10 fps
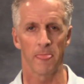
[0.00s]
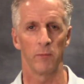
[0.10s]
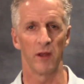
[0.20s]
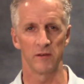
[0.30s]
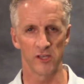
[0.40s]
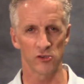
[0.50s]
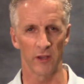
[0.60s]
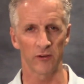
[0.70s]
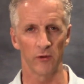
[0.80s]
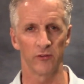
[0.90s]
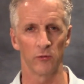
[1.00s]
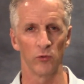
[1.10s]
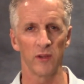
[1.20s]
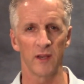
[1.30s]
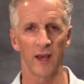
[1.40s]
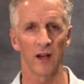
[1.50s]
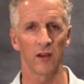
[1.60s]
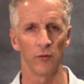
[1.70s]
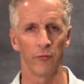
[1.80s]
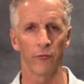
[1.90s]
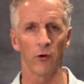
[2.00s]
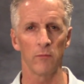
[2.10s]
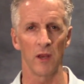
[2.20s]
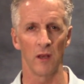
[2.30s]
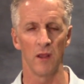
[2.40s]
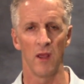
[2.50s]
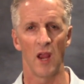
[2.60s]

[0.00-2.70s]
But digital x-rays are really kind of confirming